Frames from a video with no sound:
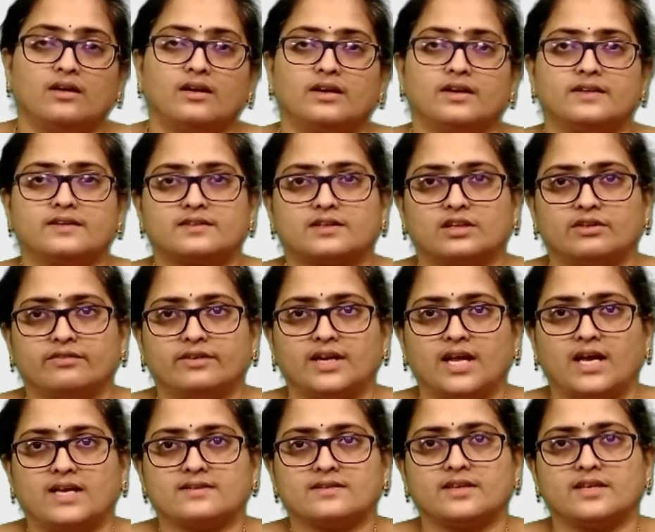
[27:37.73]
is given
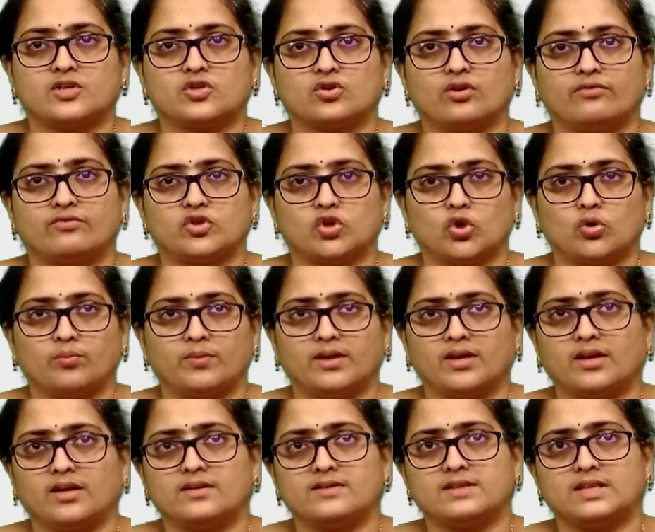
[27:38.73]
as h of j
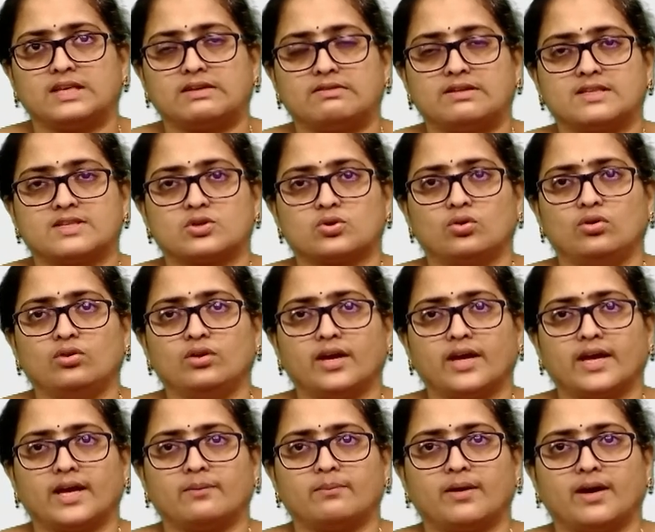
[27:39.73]
omega is equals to
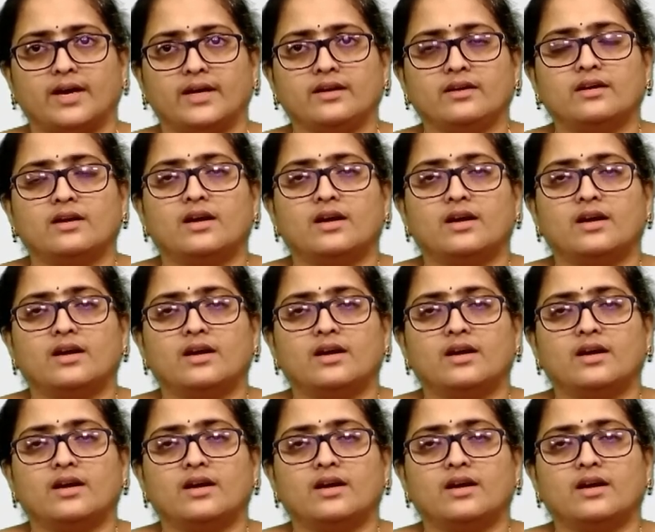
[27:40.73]
a by